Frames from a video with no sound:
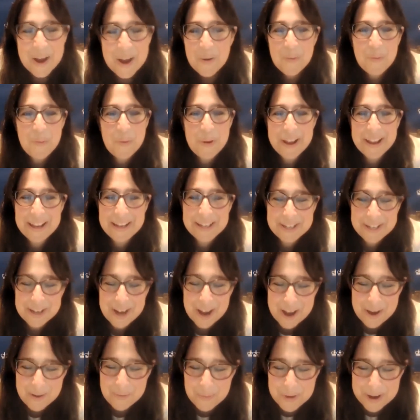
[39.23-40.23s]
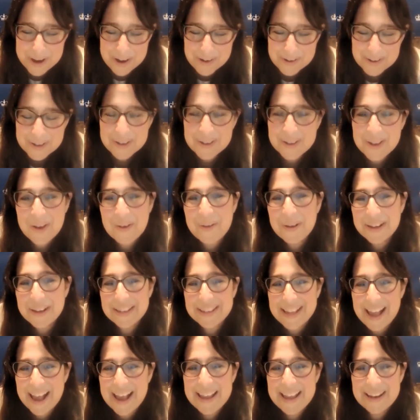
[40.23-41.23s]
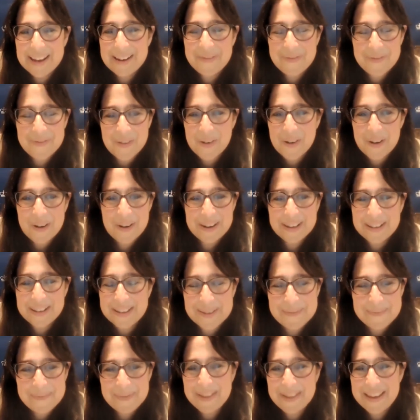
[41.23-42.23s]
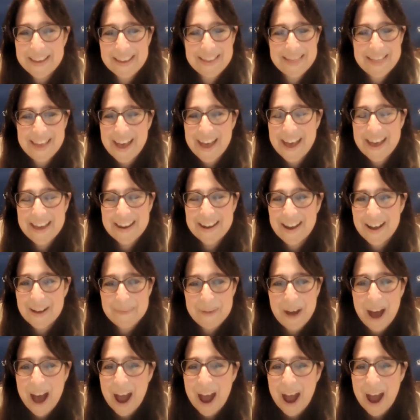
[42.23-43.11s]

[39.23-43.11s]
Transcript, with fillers: which uh, we are so excited for, and something that um,